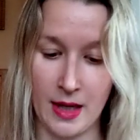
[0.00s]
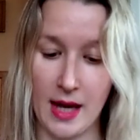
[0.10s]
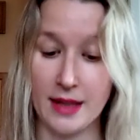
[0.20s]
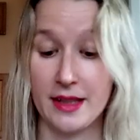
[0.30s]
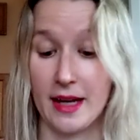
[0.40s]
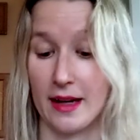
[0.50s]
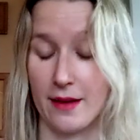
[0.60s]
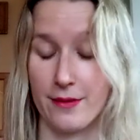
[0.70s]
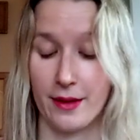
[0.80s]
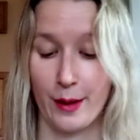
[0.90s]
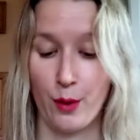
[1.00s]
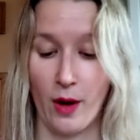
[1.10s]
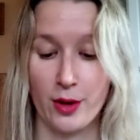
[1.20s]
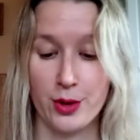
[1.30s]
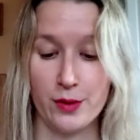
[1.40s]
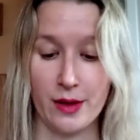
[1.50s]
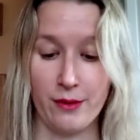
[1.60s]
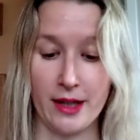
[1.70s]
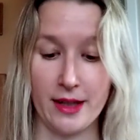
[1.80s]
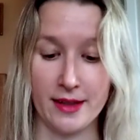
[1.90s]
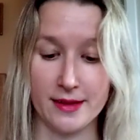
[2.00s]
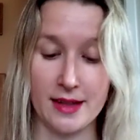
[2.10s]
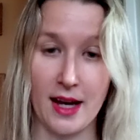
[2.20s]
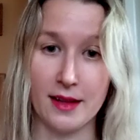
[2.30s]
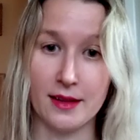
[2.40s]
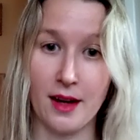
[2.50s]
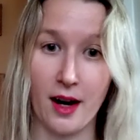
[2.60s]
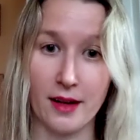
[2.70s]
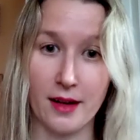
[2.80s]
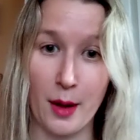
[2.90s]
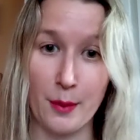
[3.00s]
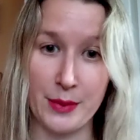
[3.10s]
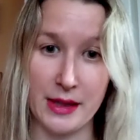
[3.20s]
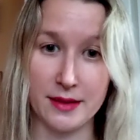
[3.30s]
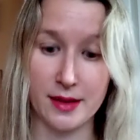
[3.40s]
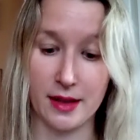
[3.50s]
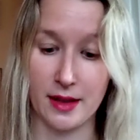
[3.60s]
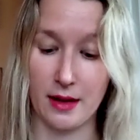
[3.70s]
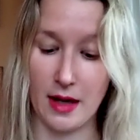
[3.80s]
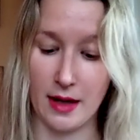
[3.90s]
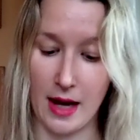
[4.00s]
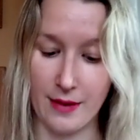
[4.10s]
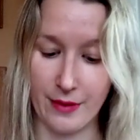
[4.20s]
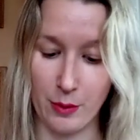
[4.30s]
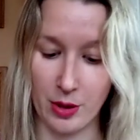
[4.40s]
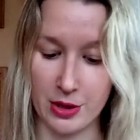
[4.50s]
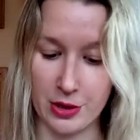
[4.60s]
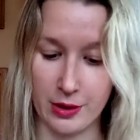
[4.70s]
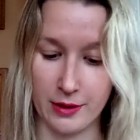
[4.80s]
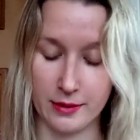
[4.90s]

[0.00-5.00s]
And again, I feel like you are choosing readings that are upbeat and high vibrational.